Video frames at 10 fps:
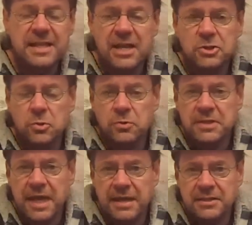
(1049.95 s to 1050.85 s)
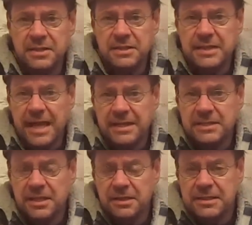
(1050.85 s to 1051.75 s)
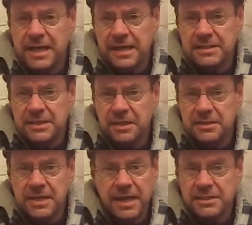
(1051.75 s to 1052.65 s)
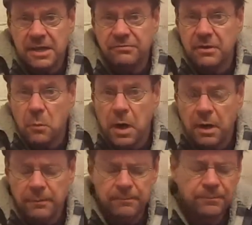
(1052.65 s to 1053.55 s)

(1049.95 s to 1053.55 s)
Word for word: national taxes, tax here, tax there, tax everywhere.